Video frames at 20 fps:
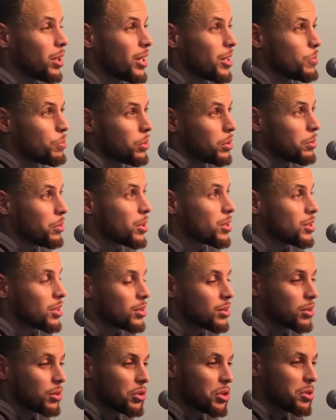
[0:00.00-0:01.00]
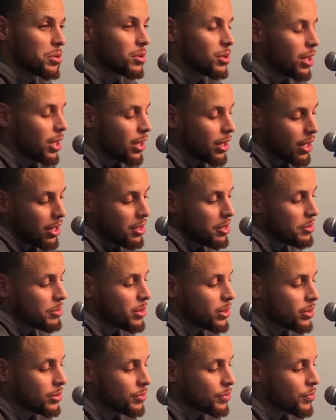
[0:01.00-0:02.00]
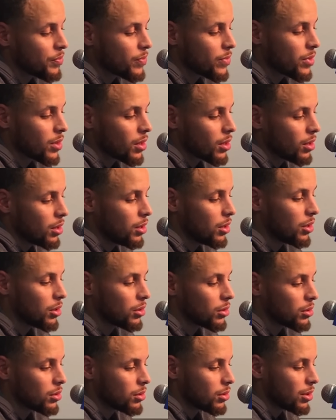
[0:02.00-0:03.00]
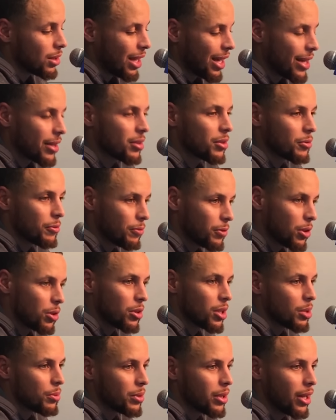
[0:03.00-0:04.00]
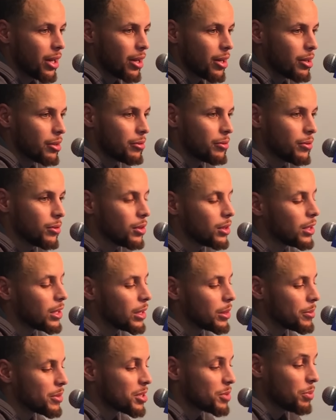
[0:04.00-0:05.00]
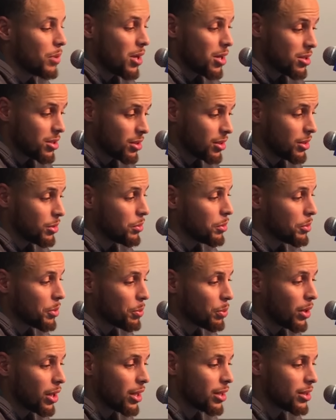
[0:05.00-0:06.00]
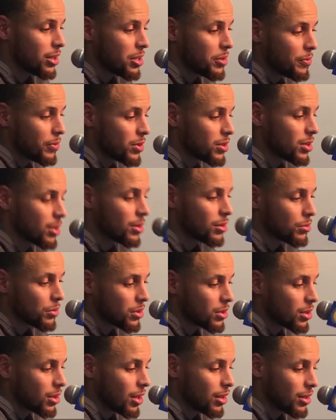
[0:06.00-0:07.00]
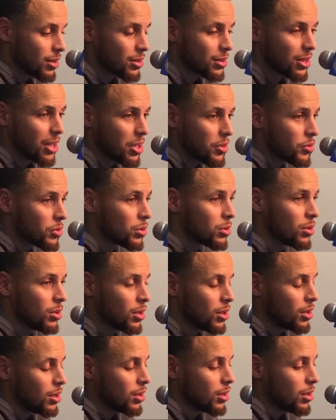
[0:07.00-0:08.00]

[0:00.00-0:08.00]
played pretty much since the Christmas Day game, and like the flow that we have, especially when we're playing defense at this level